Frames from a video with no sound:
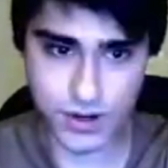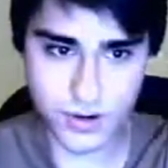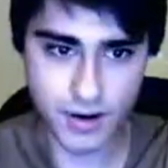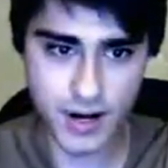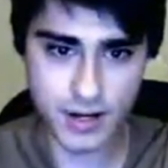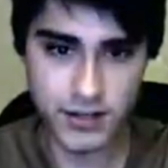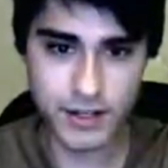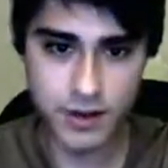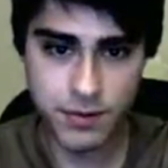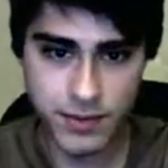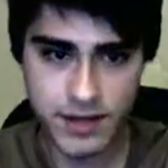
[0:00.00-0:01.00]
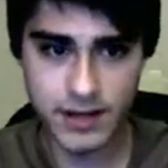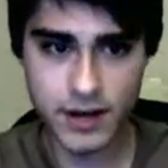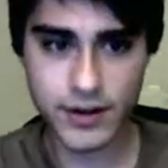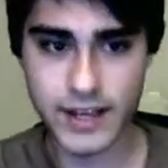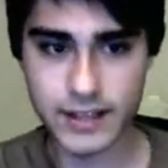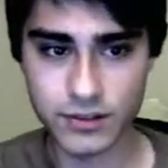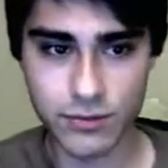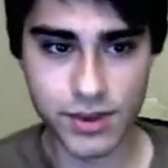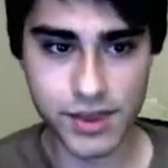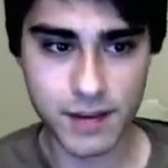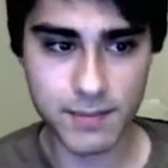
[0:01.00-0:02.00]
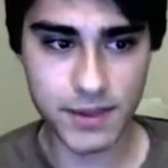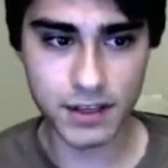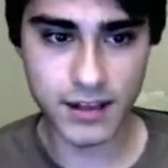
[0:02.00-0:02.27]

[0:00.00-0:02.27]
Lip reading: heard it open. Okay, so one thing about the glass